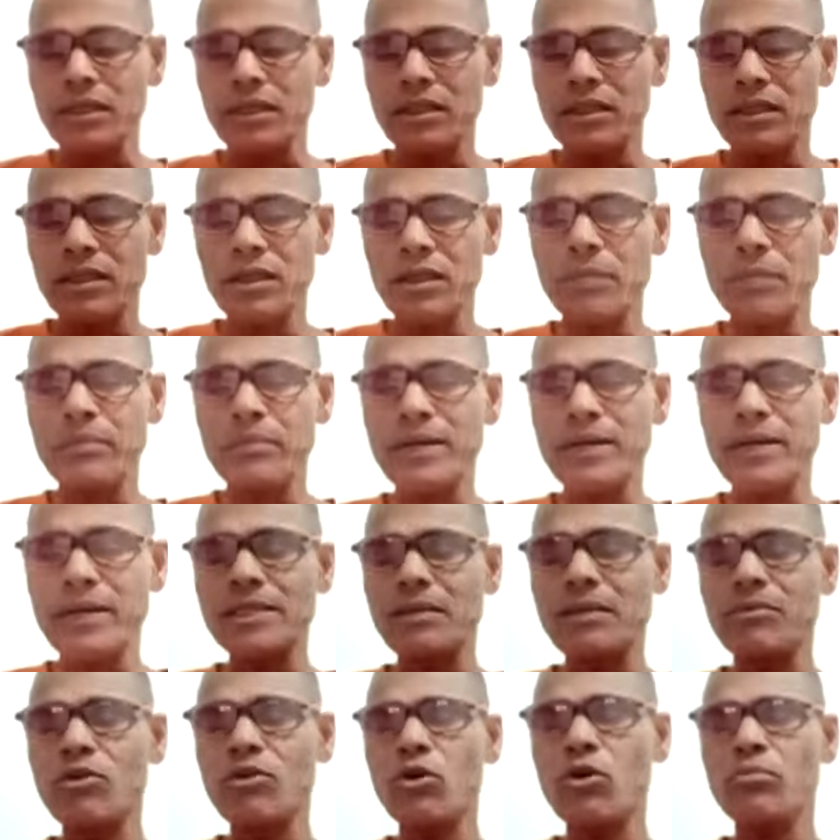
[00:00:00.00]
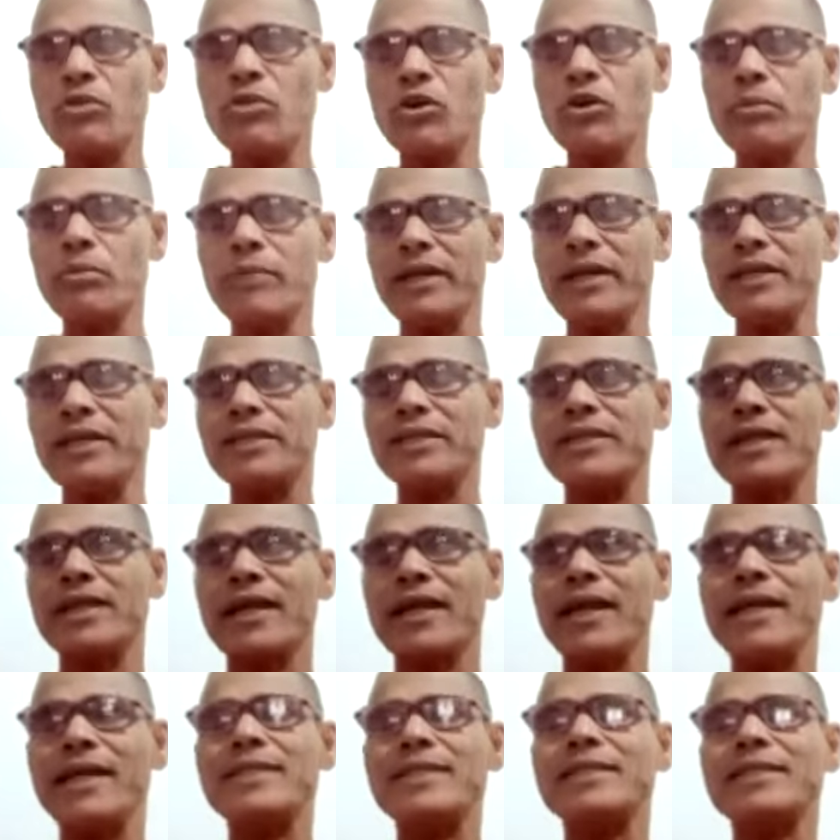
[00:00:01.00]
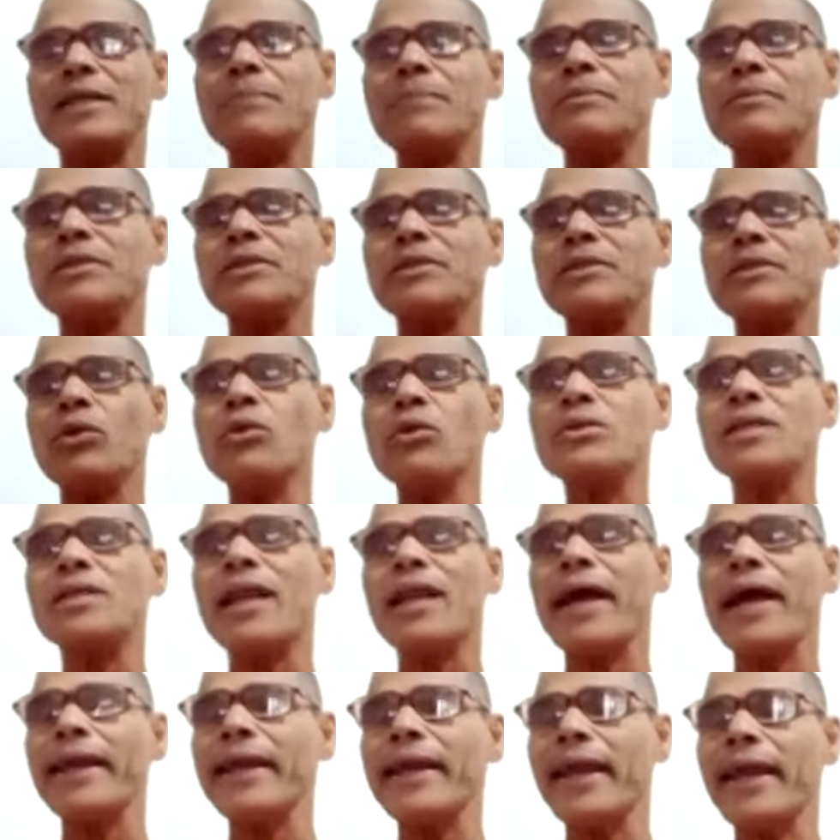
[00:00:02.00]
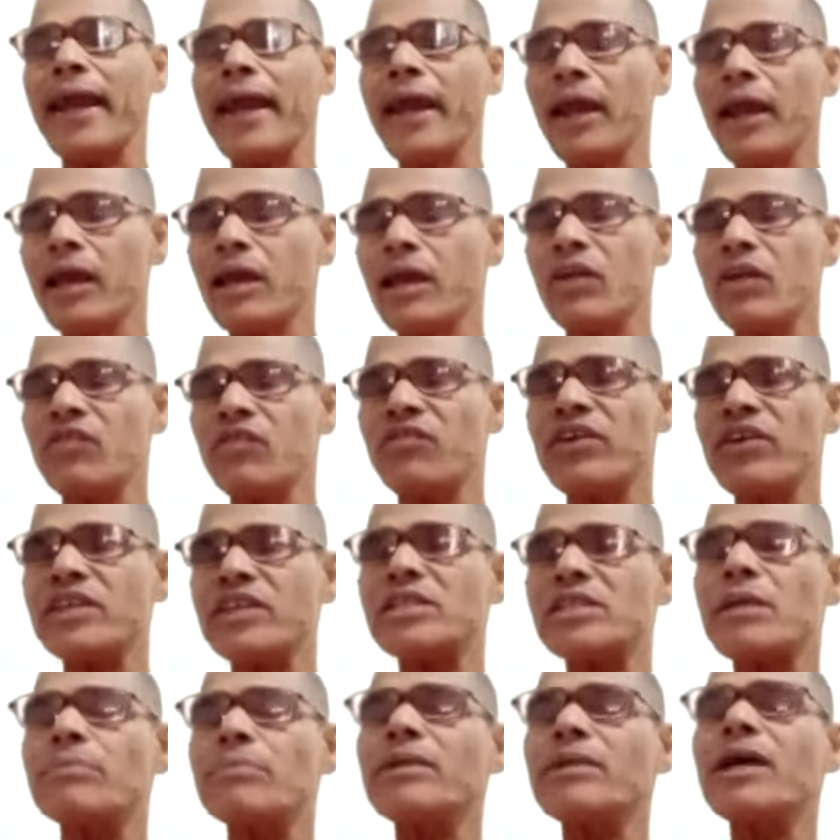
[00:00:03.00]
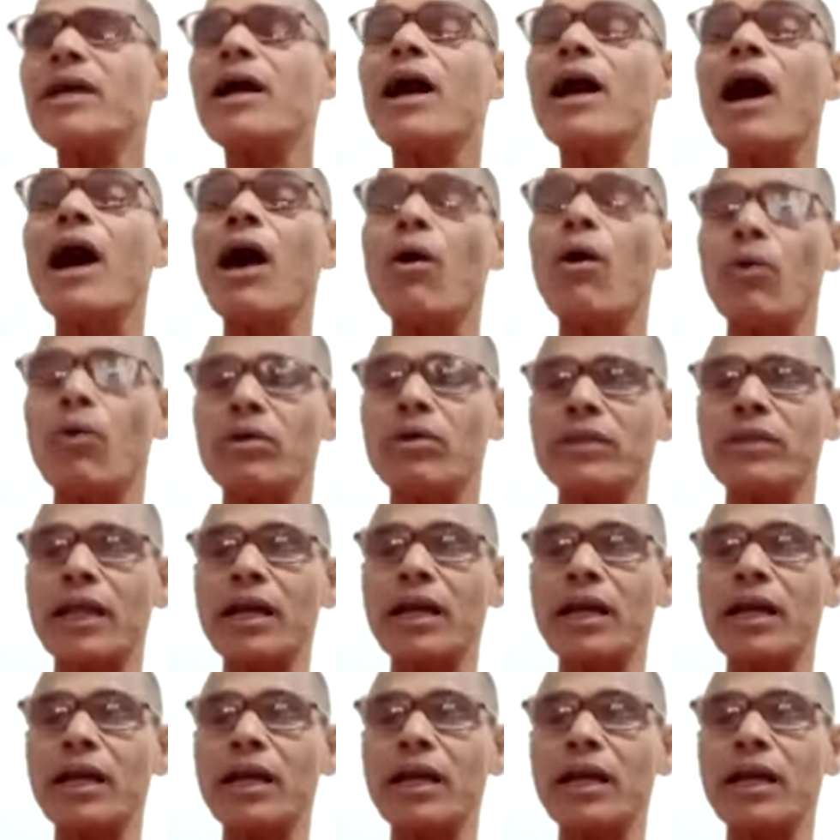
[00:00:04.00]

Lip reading: The face of Gomukh means it seems looks like a face of the cow.